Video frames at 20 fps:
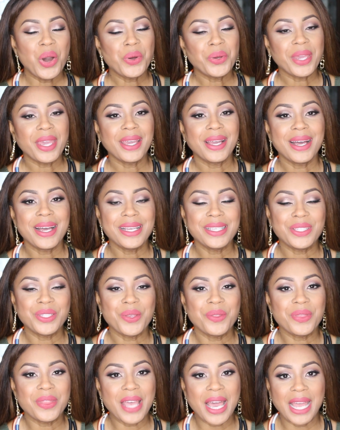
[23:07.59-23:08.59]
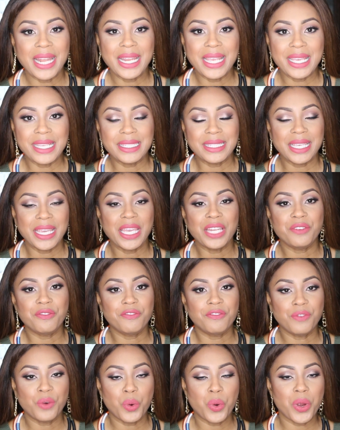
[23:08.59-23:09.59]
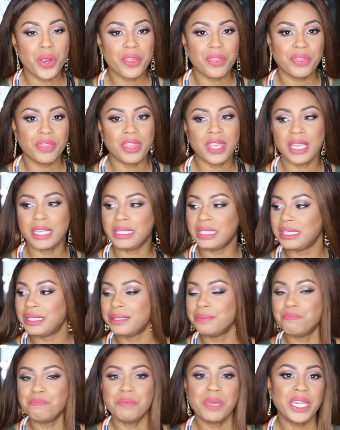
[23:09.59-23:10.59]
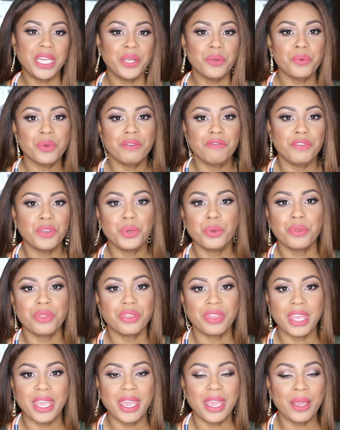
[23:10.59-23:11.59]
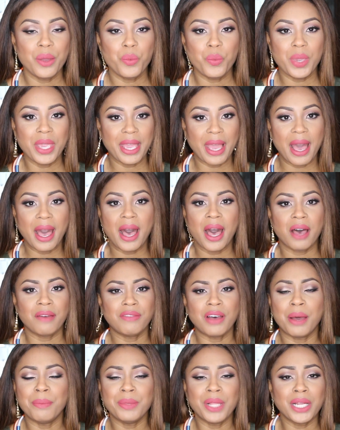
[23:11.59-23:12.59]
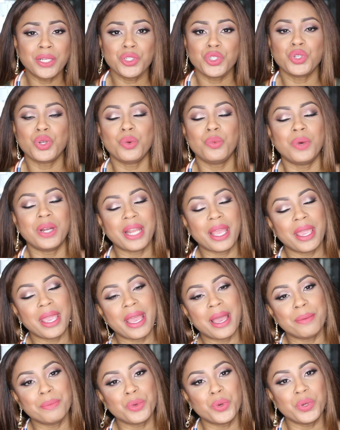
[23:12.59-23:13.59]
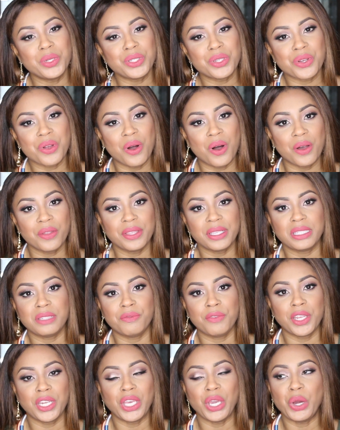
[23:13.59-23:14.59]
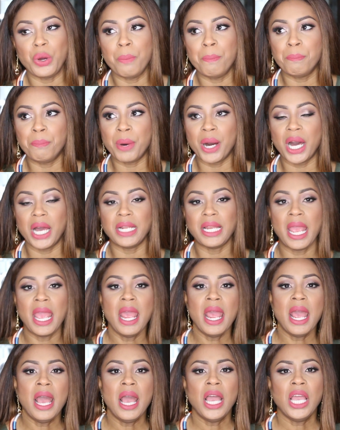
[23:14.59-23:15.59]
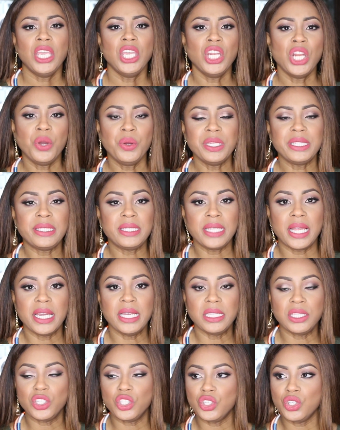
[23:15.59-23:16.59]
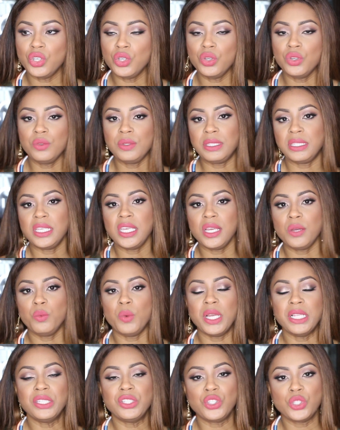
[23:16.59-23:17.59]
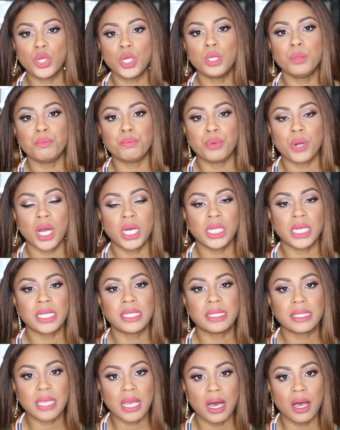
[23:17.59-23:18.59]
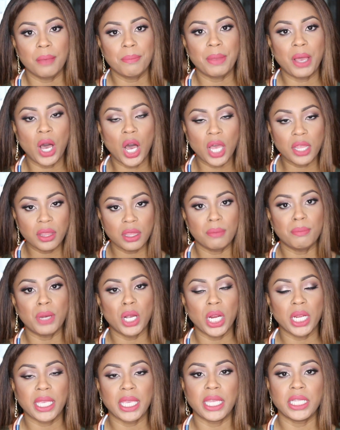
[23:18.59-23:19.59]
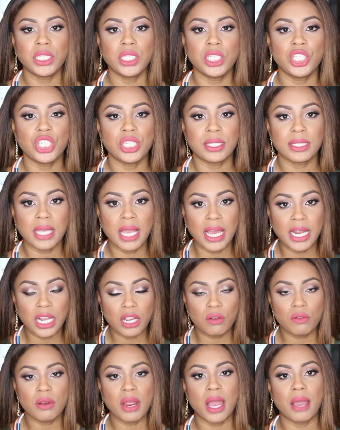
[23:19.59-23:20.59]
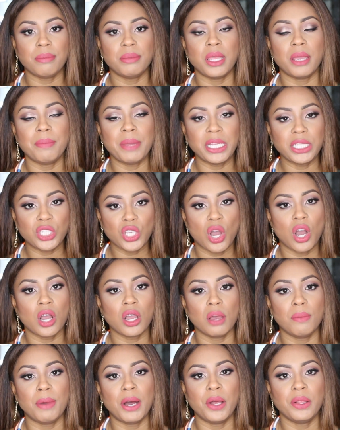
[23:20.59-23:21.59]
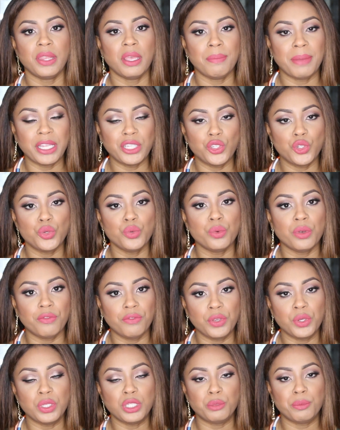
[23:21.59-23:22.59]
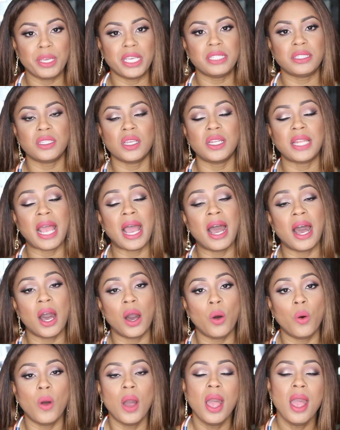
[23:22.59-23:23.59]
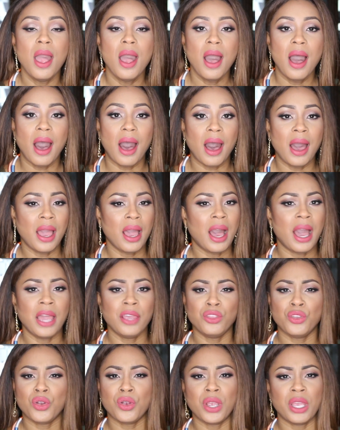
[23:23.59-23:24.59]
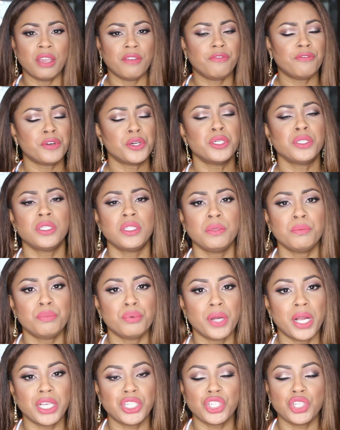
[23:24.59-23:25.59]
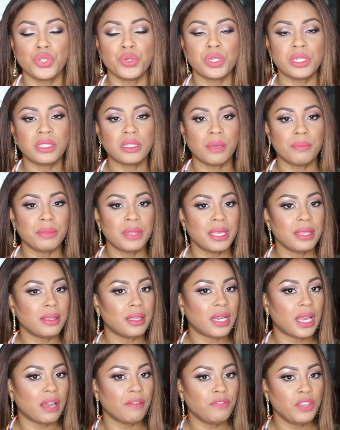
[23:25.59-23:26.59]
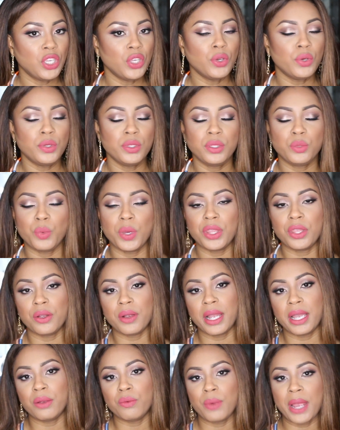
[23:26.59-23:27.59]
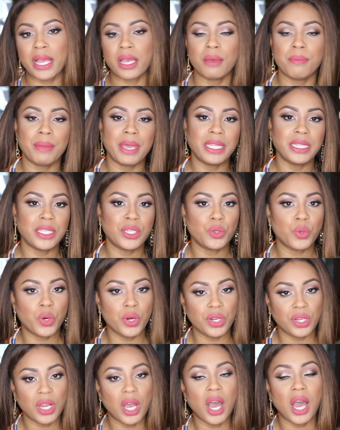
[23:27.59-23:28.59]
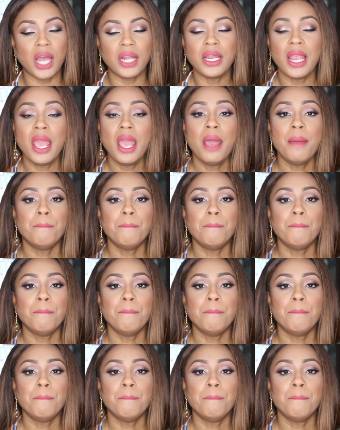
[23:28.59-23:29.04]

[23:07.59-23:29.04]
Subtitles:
Okay guys, so that is it for this mini review thing. We have, I'm not sure what I am going to call this video, but you know, it's nice to see when certain products come on the market to just kind of grab them and talk about them and do reviews based on how either a first impression or something that I've used, whether I recommend it or not.